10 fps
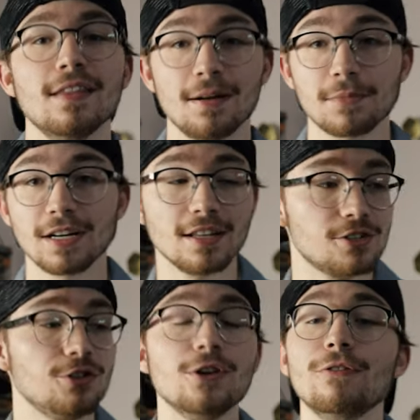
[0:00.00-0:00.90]
then I'm gonna
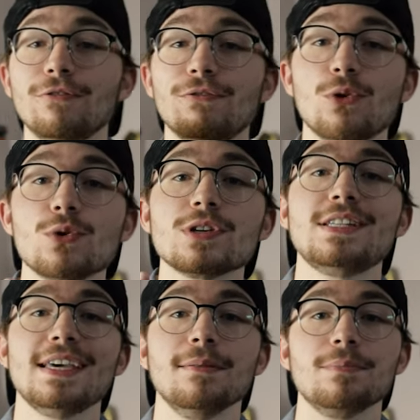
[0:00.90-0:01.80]
let you know four
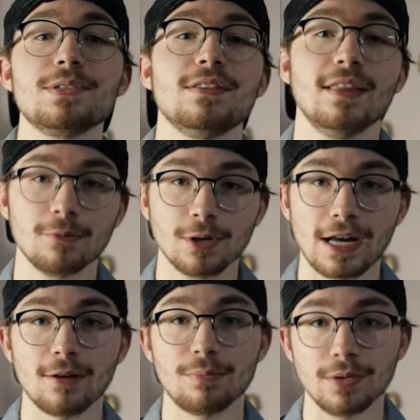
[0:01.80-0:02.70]
tips that will
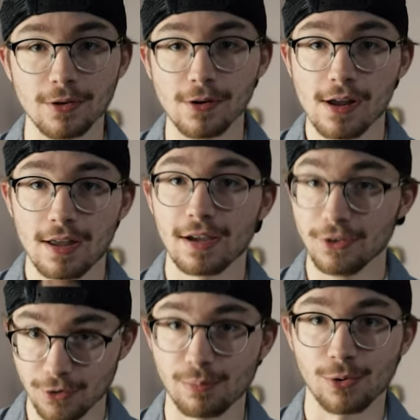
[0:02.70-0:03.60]
help you in
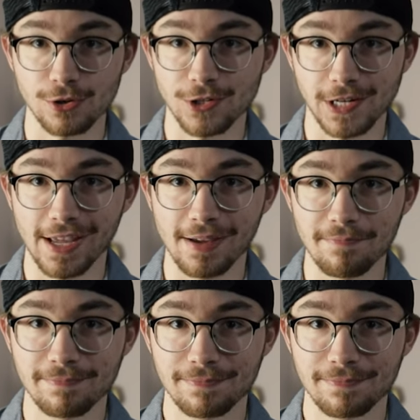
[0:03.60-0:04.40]
your portrait game.